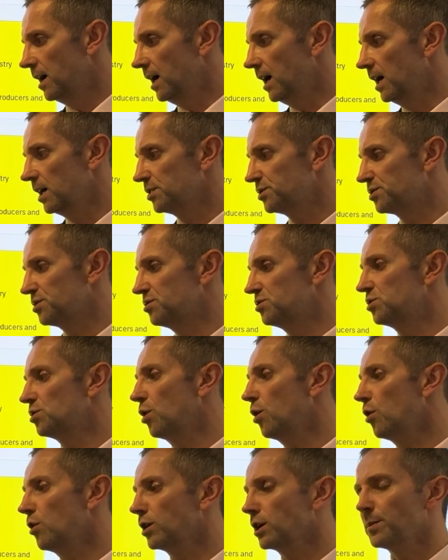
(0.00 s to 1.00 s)
as to
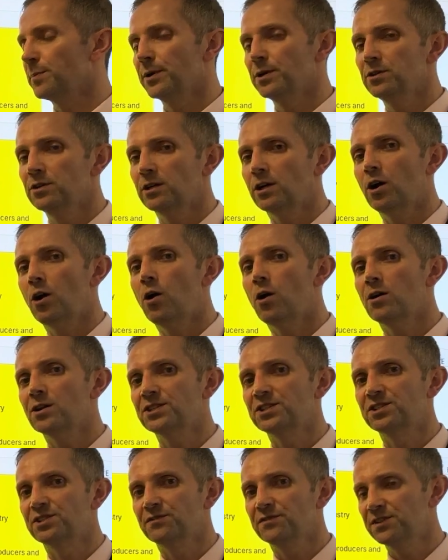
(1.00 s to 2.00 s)
talk about the
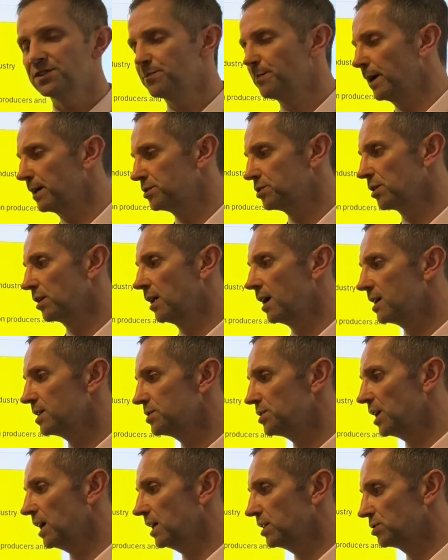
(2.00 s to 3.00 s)
costs of
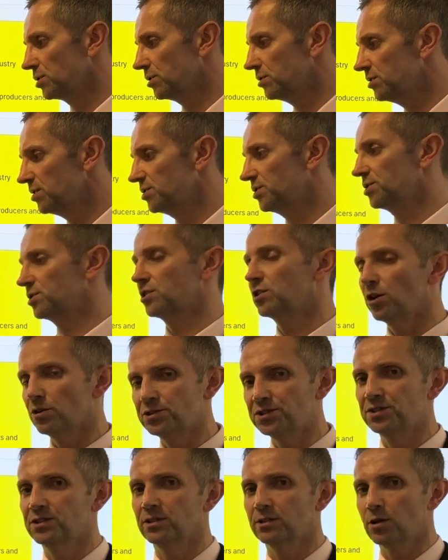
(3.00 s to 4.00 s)
specialization,
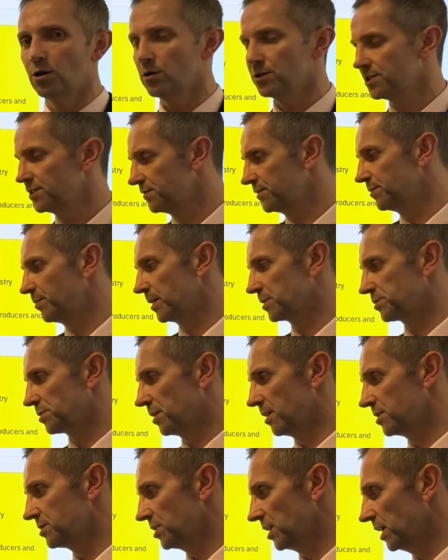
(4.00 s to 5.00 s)
discuss the costs of
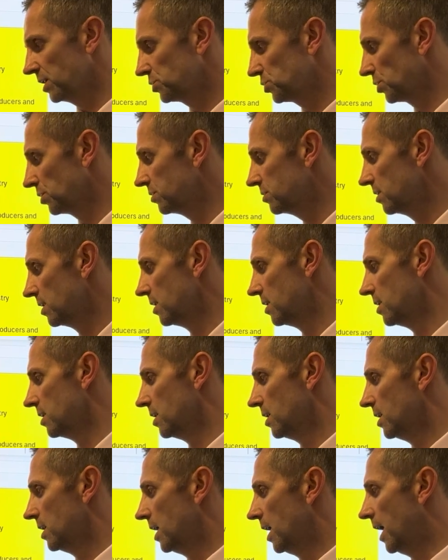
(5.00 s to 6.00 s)
specialization,
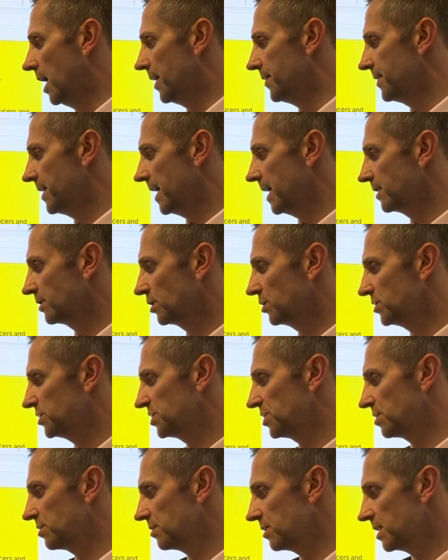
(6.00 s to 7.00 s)
and then
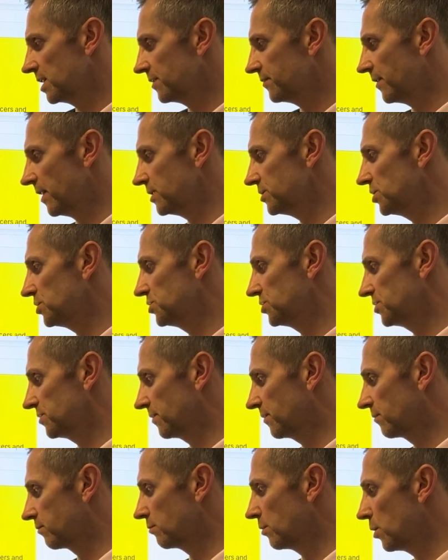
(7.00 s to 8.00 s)
consider the advantages
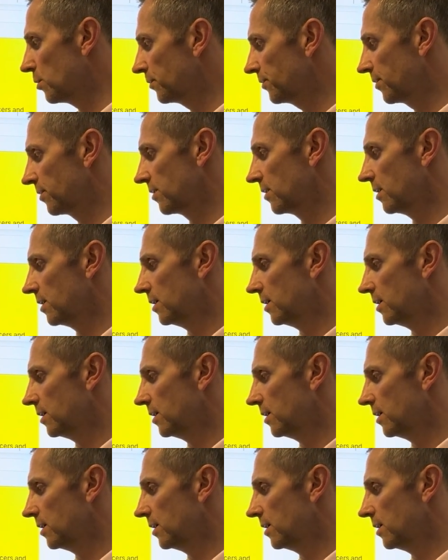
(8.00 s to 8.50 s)
of growth